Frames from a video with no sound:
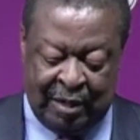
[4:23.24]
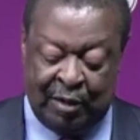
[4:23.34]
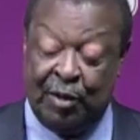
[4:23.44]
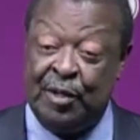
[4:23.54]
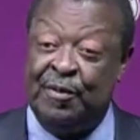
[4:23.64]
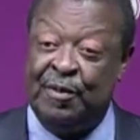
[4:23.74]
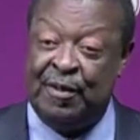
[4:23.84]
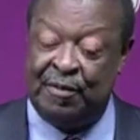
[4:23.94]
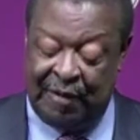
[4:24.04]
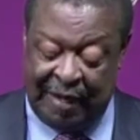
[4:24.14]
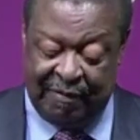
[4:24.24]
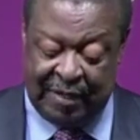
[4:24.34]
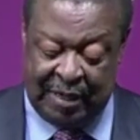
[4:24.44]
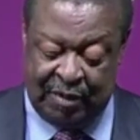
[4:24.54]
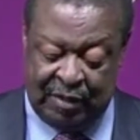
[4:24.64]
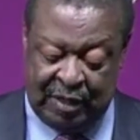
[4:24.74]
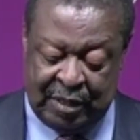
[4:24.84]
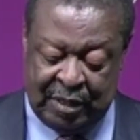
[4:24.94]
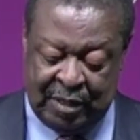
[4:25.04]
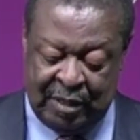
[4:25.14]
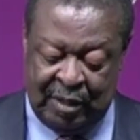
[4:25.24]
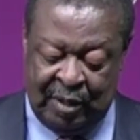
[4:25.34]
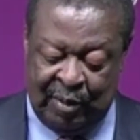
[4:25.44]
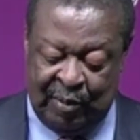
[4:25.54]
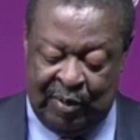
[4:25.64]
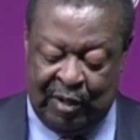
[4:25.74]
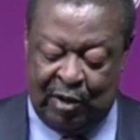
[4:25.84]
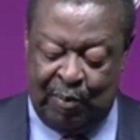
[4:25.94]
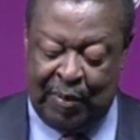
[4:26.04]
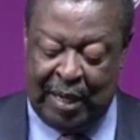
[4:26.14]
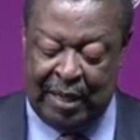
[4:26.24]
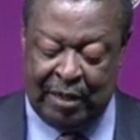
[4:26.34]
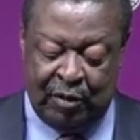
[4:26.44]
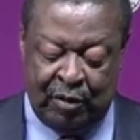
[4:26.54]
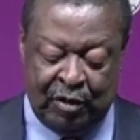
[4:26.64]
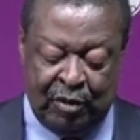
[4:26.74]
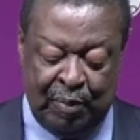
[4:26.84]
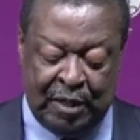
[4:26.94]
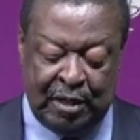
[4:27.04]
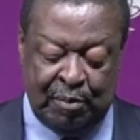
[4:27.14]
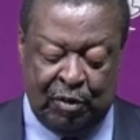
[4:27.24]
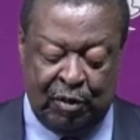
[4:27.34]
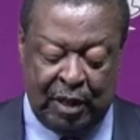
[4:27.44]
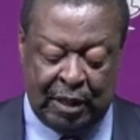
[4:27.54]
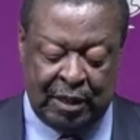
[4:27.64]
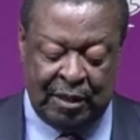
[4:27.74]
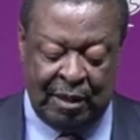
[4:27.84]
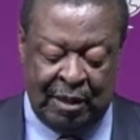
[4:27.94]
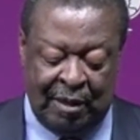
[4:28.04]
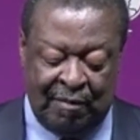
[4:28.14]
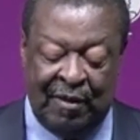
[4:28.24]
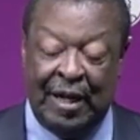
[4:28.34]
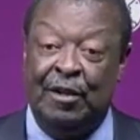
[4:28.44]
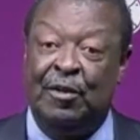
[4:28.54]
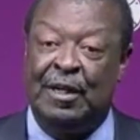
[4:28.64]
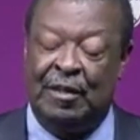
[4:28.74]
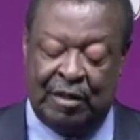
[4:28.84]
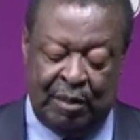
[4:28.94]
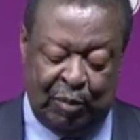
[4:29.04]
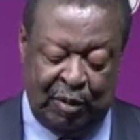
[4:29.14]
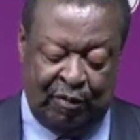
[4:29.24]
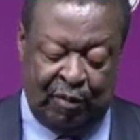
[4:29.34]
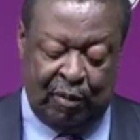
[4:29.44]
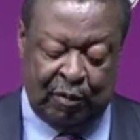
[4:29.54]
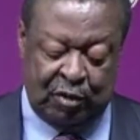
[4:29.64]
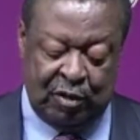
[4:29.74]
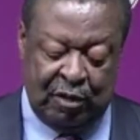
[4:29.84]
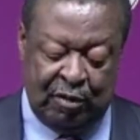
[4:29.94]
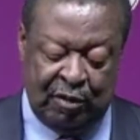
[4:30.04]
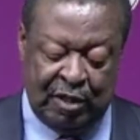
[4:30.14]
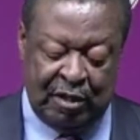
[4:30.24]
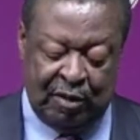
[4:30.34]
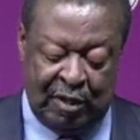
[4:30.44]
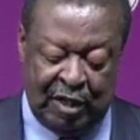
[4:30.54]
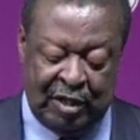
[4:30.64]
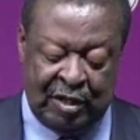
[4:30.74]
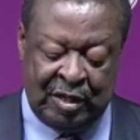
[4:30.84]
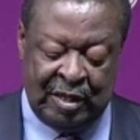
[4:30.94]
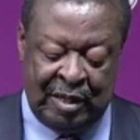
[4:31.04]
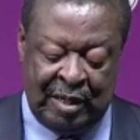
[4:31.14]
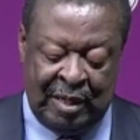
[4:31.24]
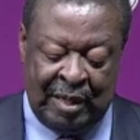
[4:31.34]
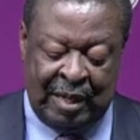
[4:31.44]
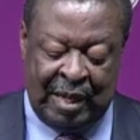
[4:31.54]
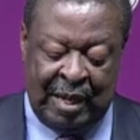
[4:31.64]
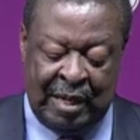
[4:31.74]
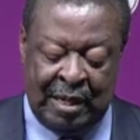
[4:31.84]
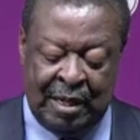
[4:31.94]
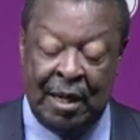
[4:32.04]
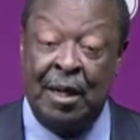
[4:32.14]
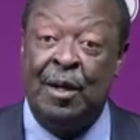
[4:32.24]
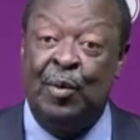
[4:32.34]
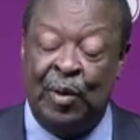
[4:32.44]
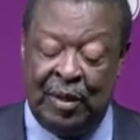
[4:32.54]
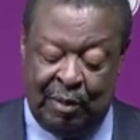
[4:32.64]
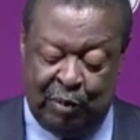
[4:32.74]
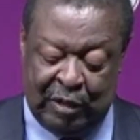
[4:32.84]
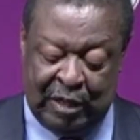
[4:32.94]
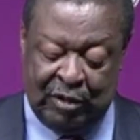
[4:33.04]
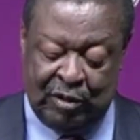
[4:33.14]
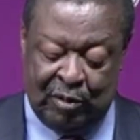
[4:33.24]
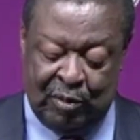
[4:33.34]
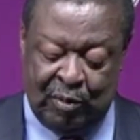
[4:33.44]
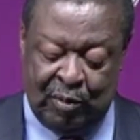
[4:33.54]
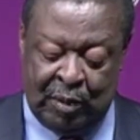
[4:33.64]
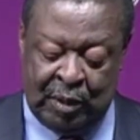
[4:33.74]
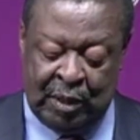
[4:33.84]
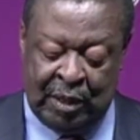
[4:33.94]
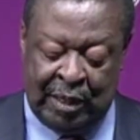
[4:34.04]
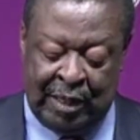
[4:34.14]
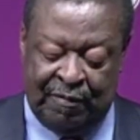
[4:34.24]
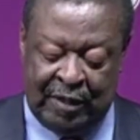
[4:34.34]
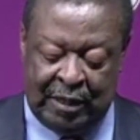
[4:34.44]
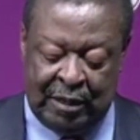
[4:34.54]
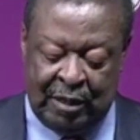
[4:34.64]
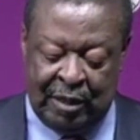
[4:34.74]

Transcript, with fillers: across 55 countries with a combined gross domestic product valued at $3.4 trillion, and with a potential to lift